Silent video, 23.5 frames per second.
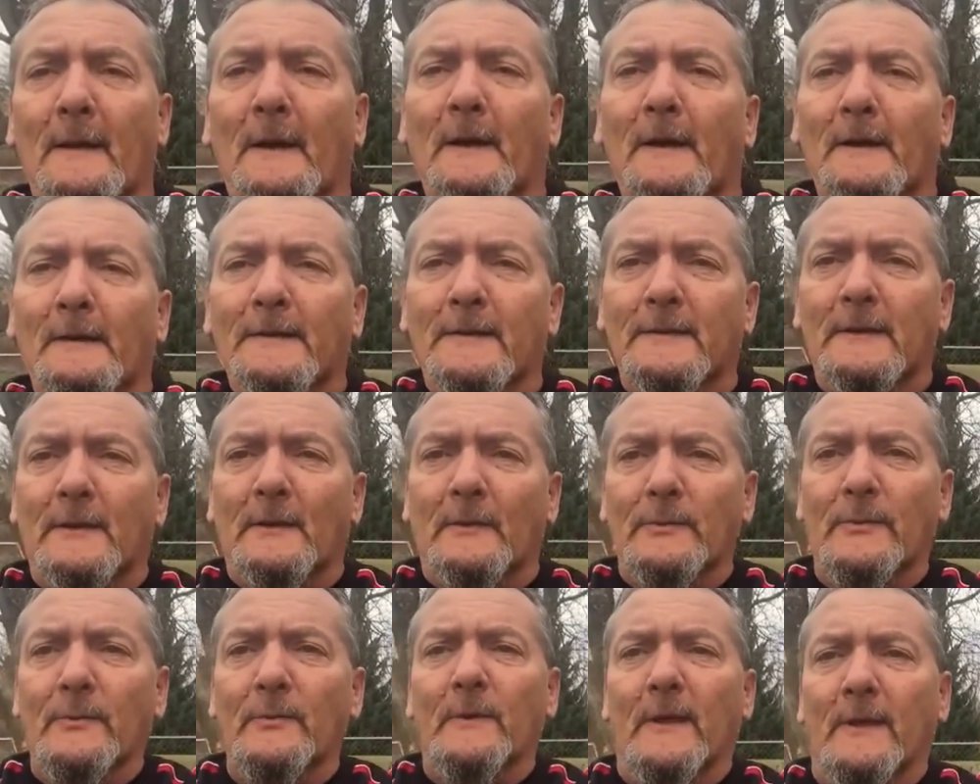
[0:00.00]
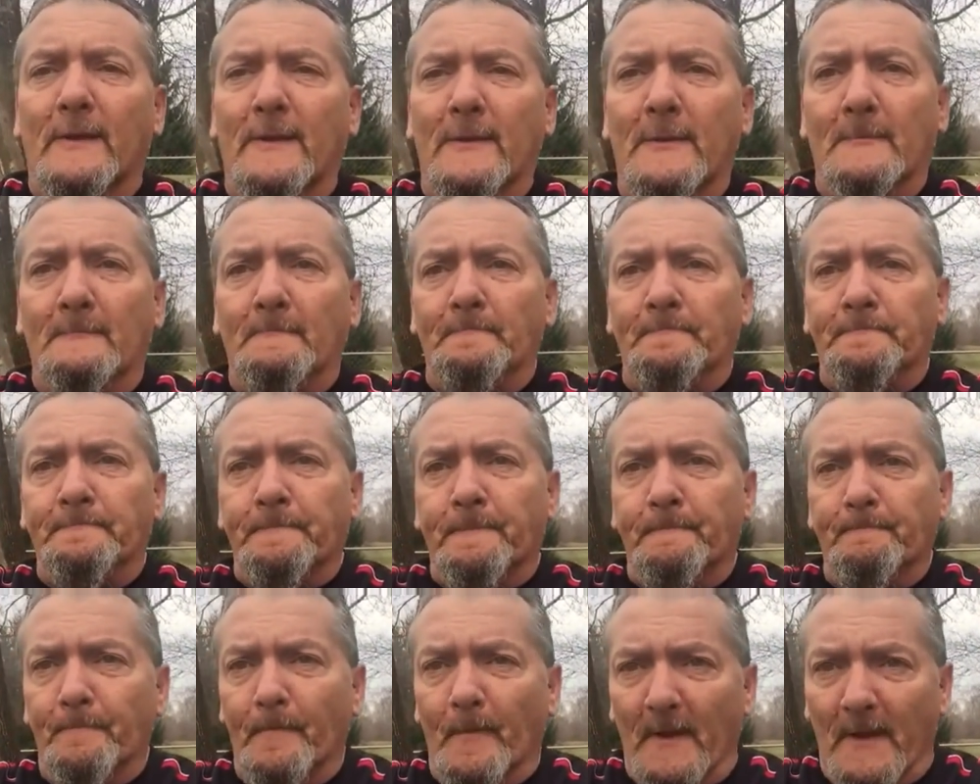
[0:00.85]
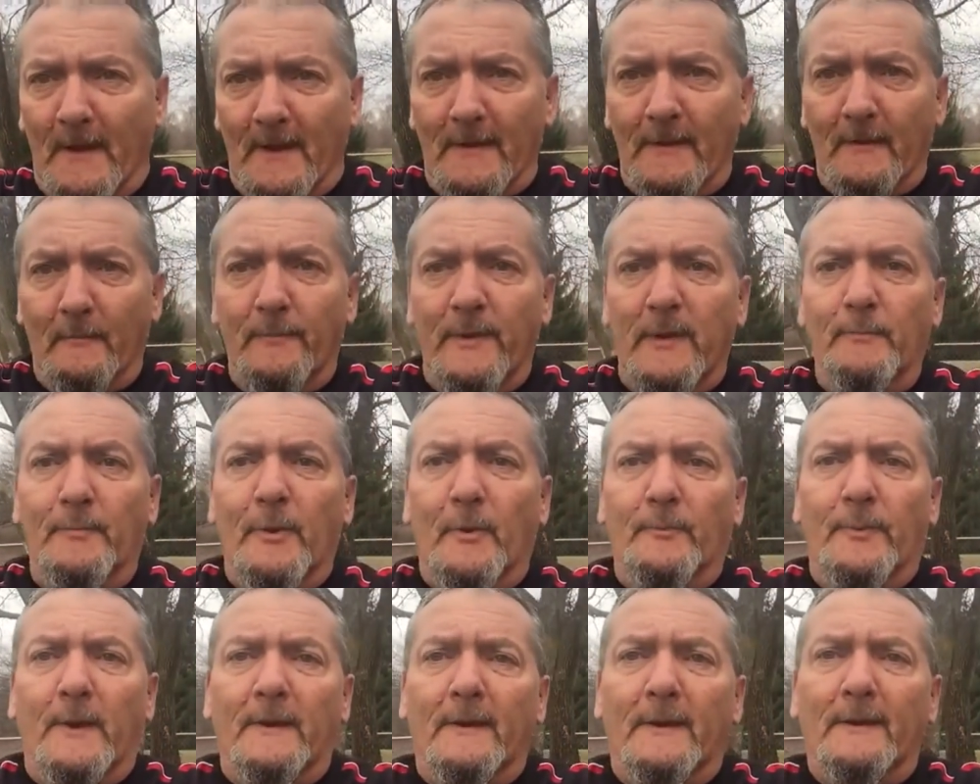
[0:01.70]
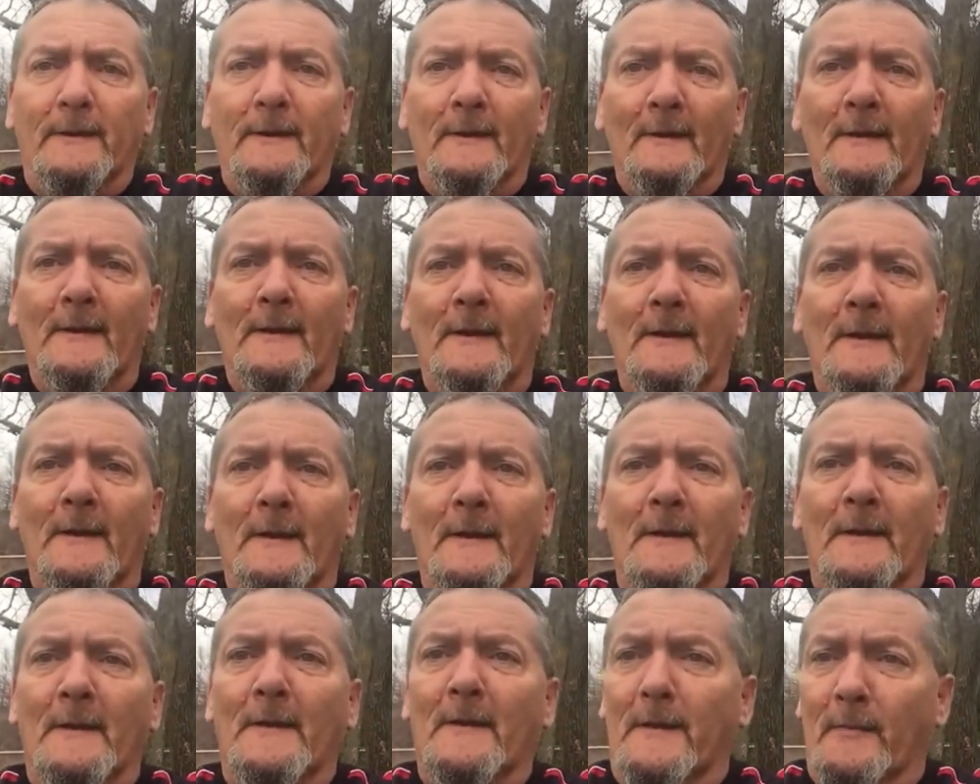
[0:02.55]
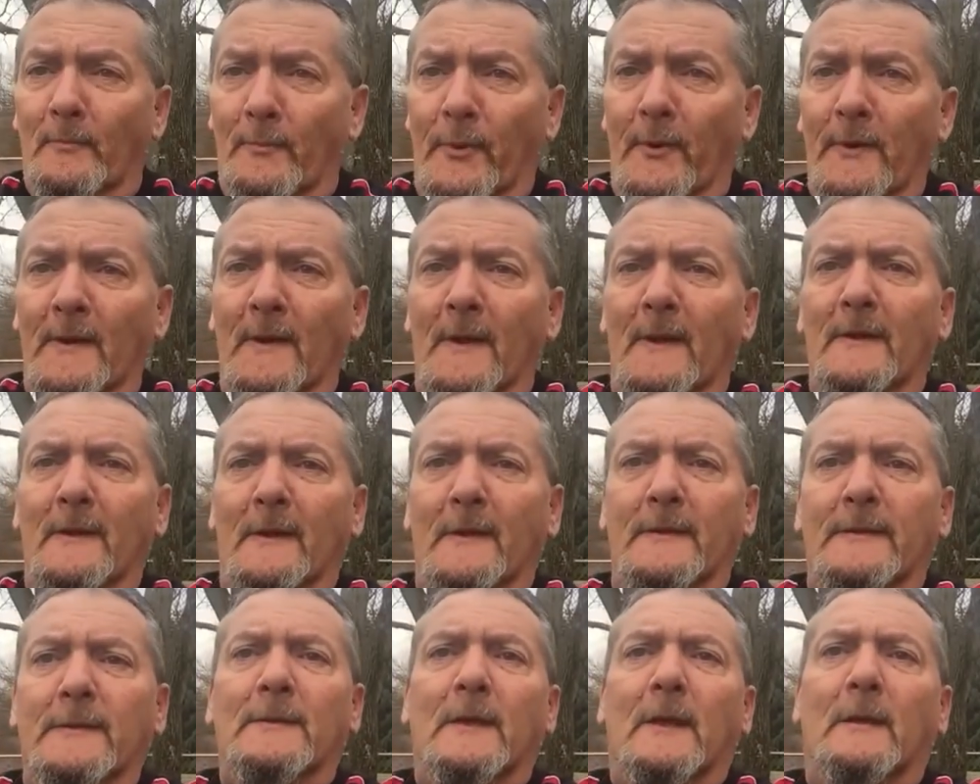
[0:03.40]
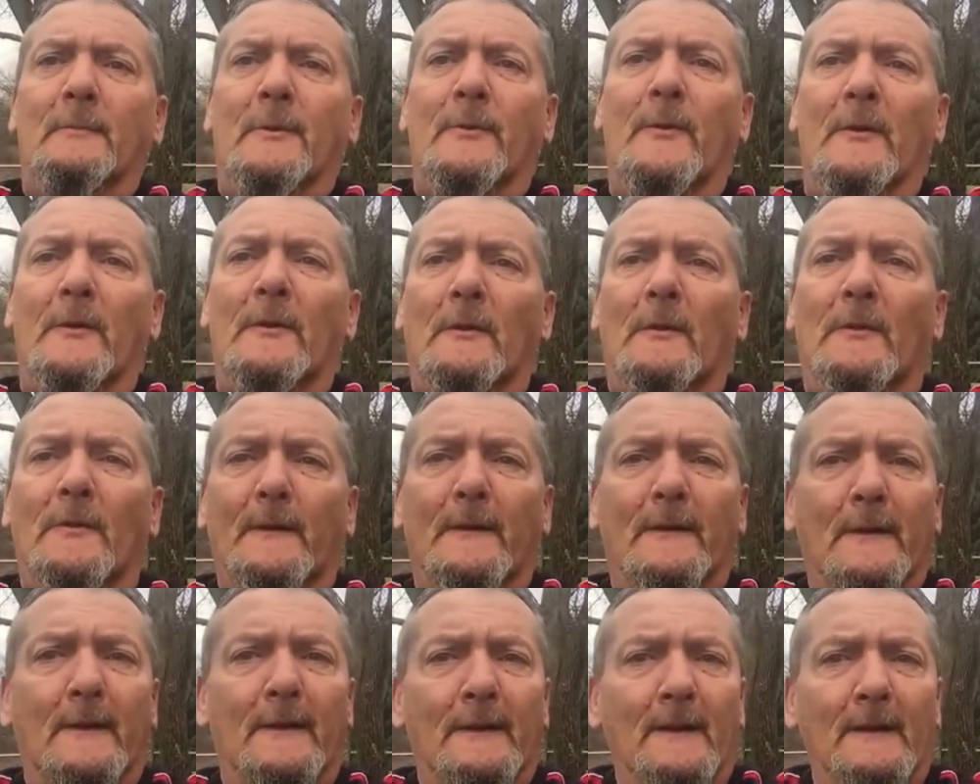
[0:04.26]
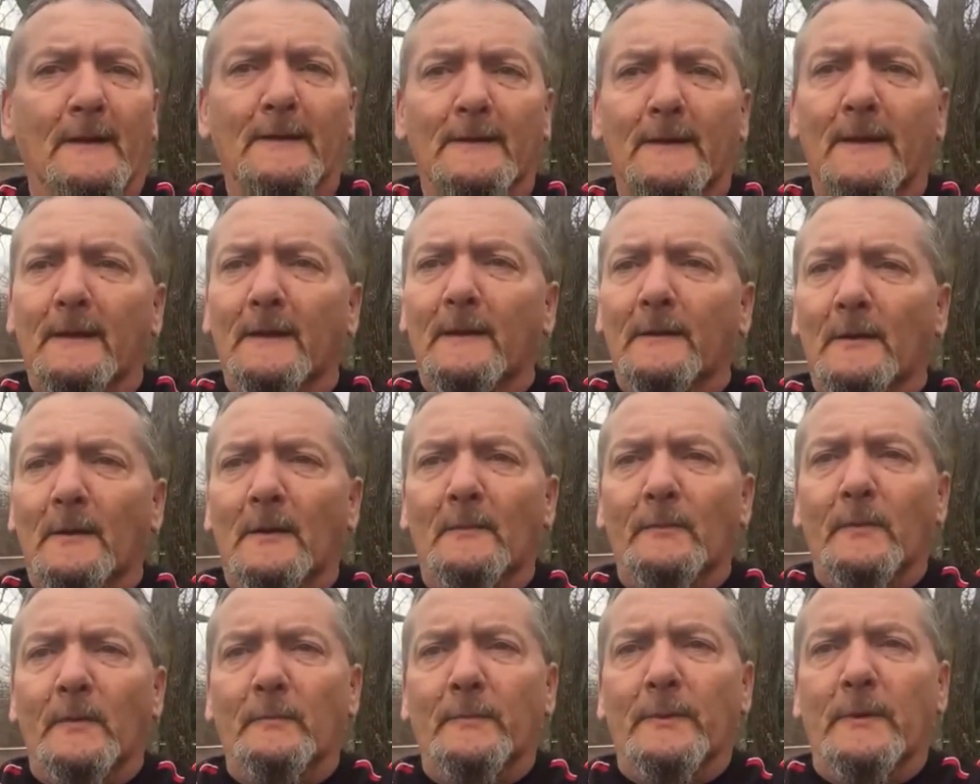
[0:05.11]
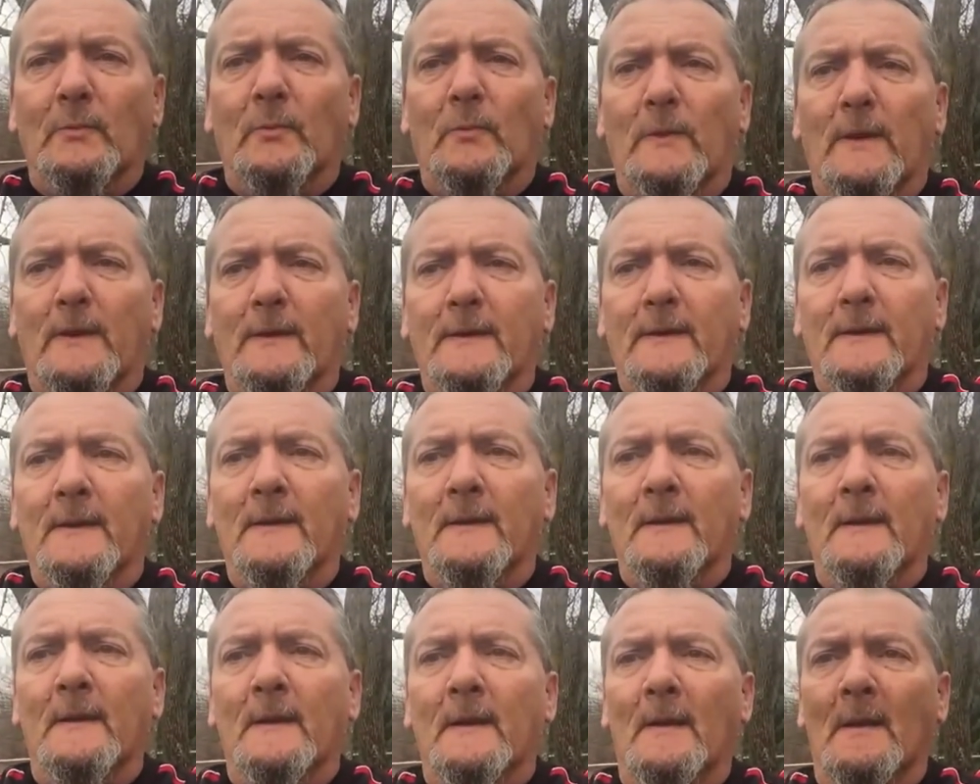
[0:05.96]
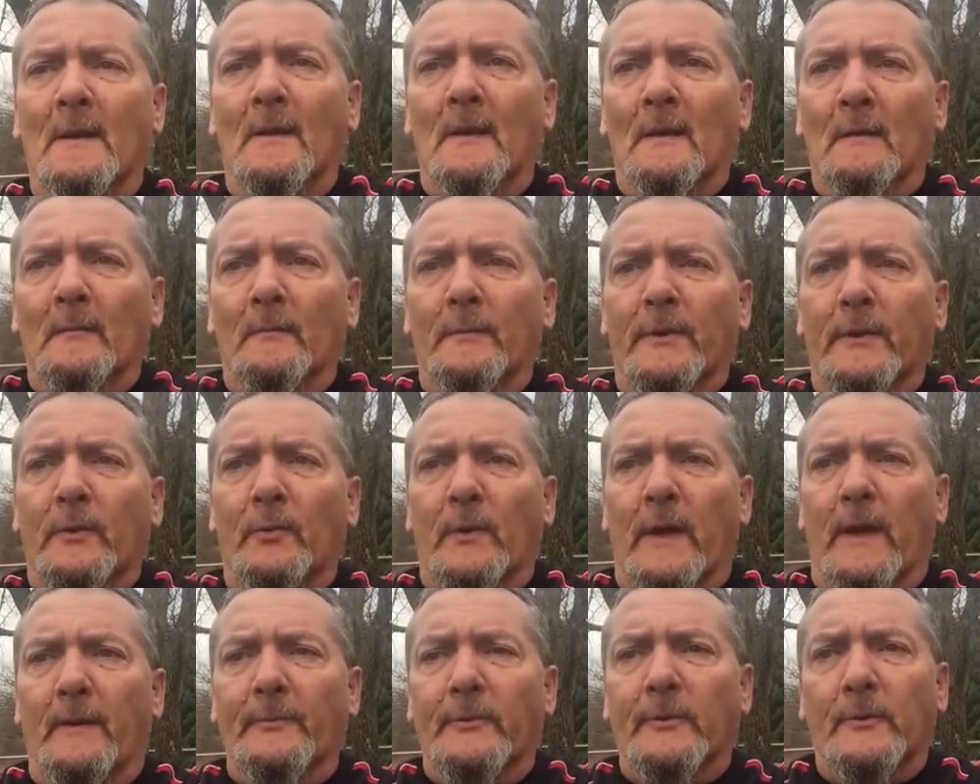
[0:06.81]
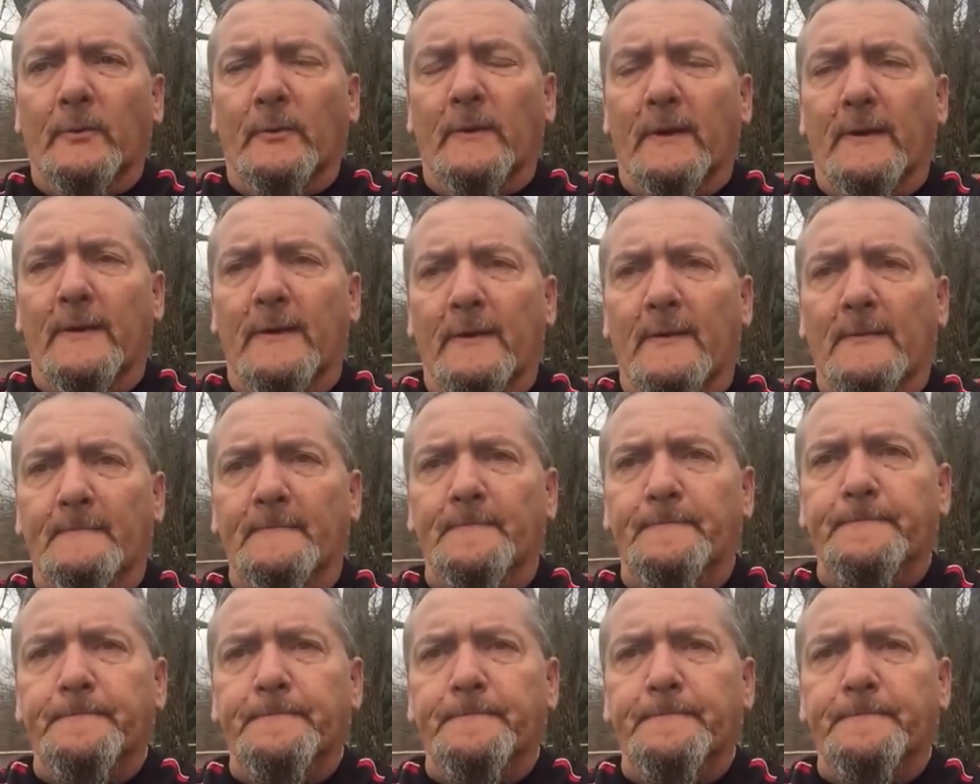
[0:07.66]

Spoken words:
ourselves ready and be prepared and put on our Sabbath clothing and not take it off and be ready. Be rapture ready.